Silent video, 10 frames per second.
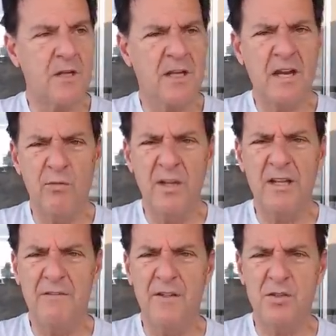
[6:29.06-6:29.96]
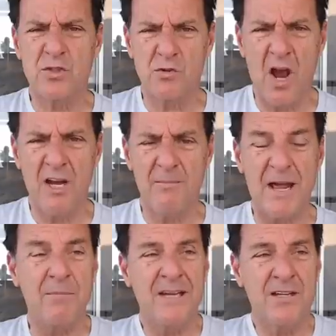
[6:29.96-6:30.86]
And I really feel strong
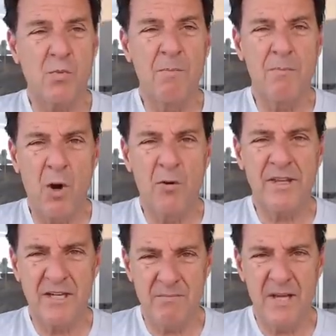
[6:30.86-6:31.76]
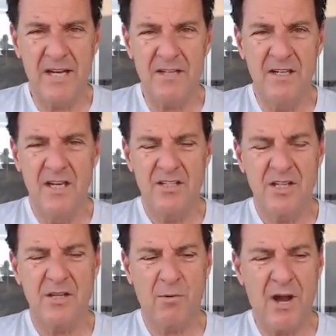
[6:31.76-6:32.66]
about it because we're both committed
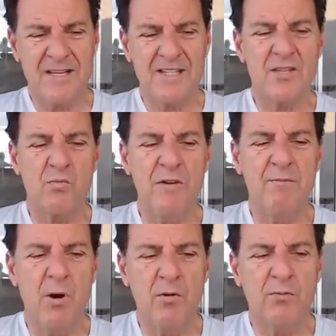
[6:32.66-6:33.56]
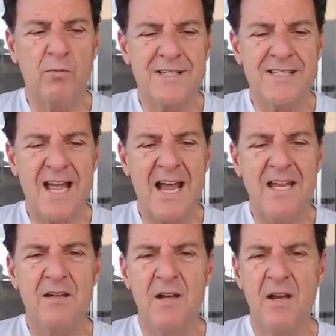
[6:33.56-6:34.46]
to the process. We both
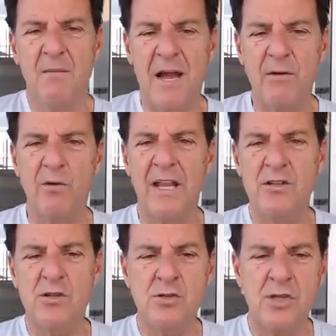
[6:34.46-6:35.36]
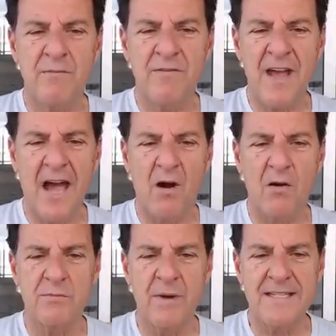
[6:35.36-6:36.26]
recited my relationship
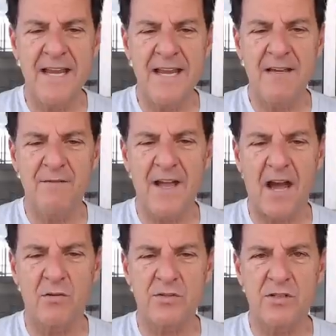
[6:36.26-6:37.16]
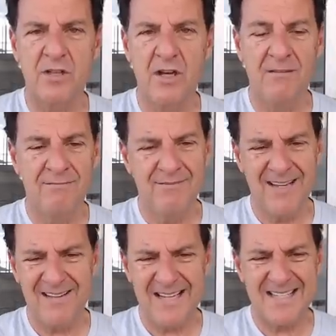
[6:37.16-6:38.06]
vow, my dating vows.
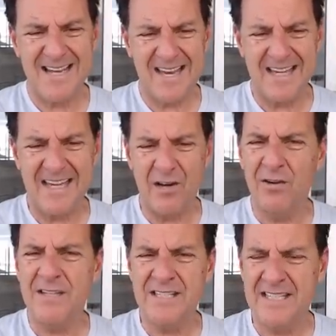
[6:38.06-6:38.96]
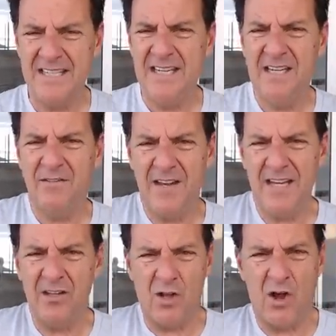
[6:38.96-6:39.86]
Now, that's not a guarantee of
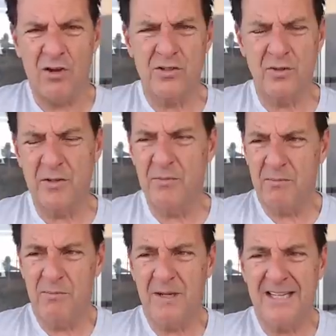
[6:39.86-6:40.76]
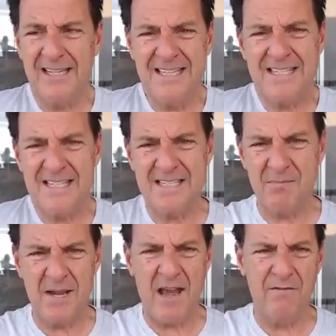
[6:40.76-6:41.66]
any long-term commitment, but at least it's
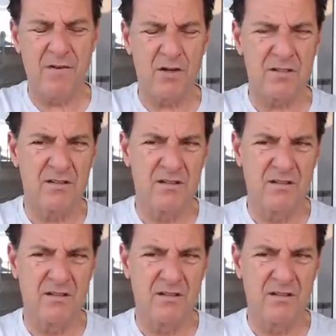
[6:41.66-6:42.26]
some effort.